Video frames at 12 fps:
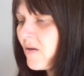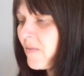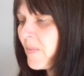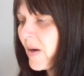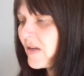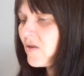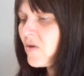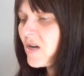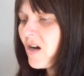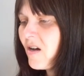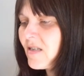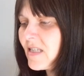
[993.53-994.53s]
But you
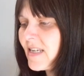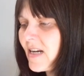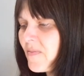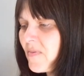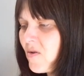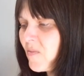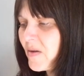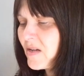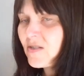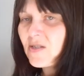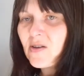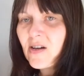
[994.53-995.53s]
can't sell abroad
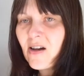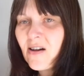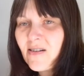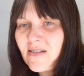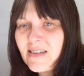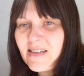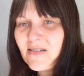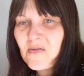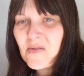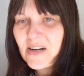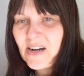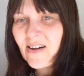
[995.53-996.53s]
because you can't
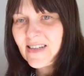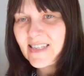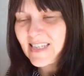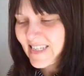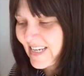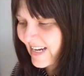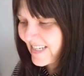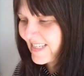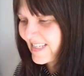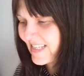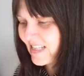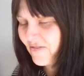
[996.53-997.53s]
organise the
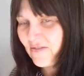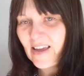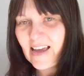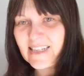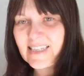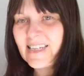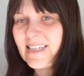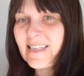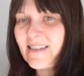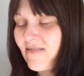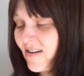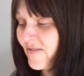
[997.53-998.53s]
taxes and the VAT to
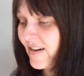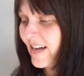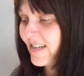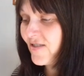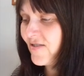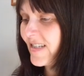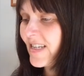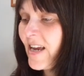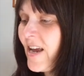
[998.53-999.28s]
the relevant countries.